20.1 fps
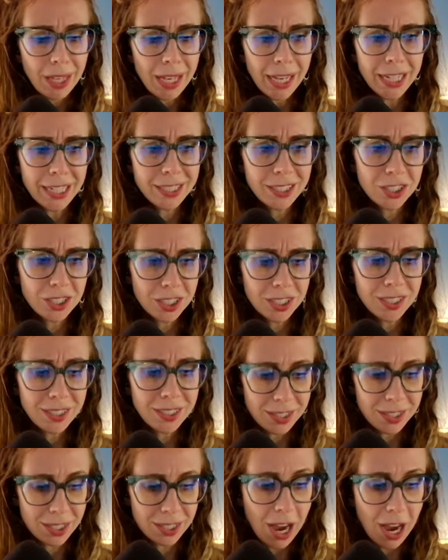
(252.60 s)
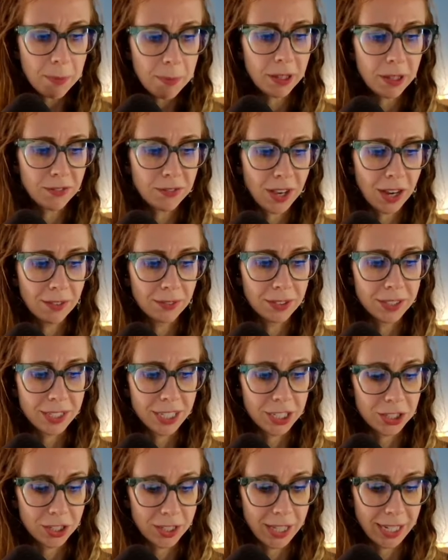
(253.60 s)
it's just a topic of
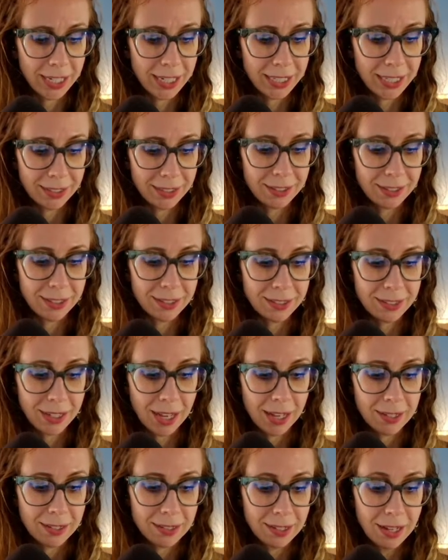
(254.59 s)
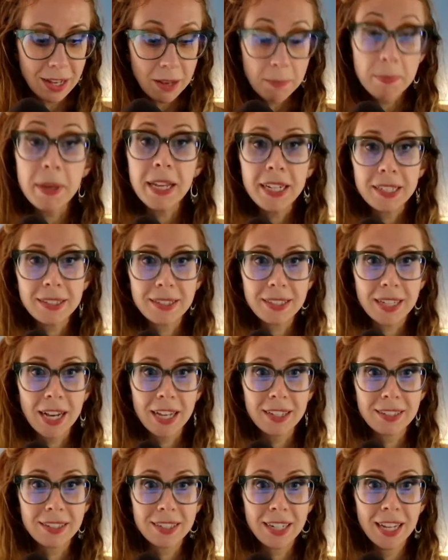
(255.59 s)
conversation that needs to be
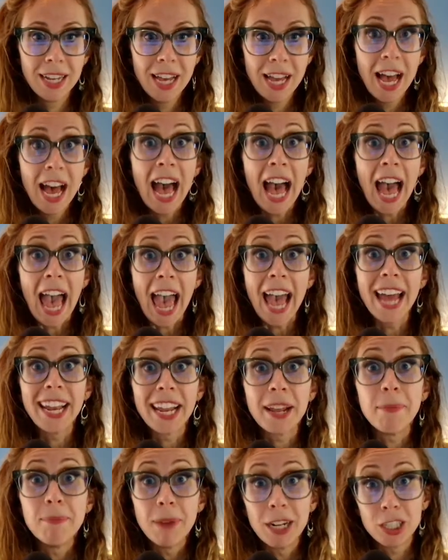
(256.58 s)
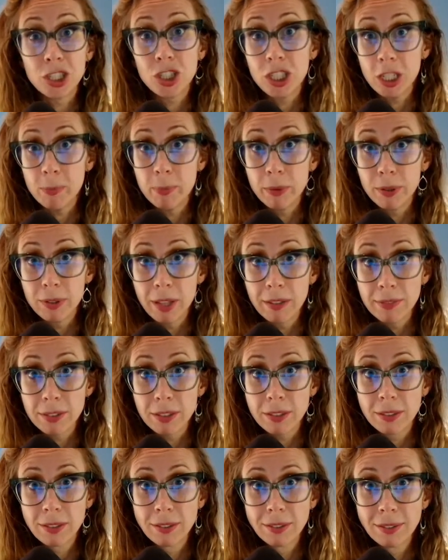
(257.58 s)
discussed at a much deeper
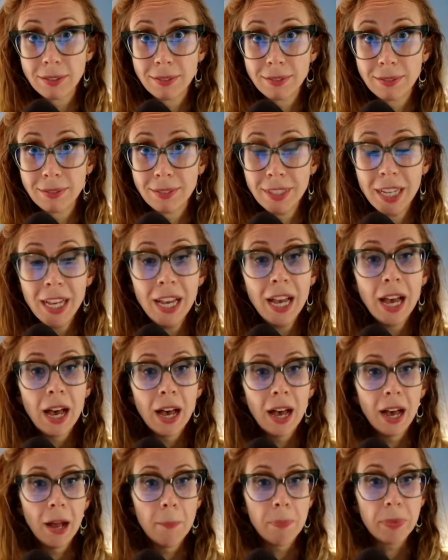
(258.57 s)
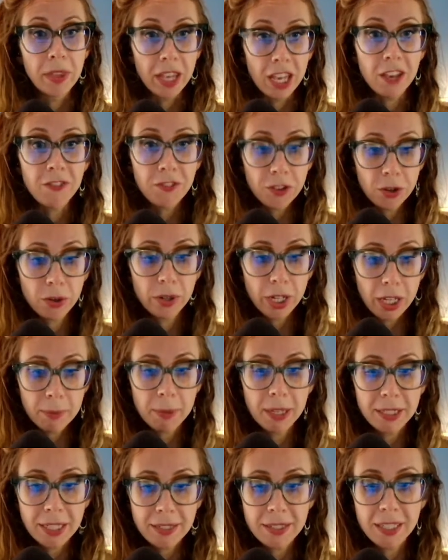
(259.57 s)
level. If your
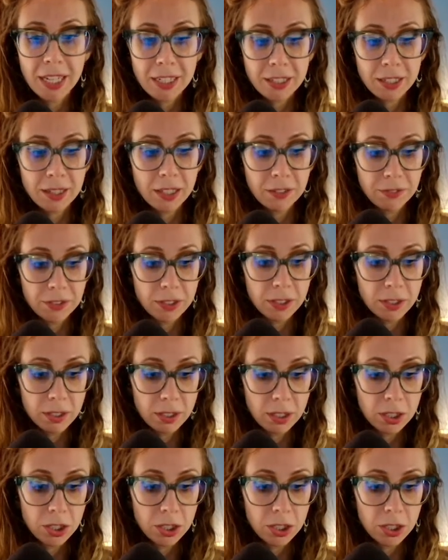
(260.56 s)
email doesn't get delivered,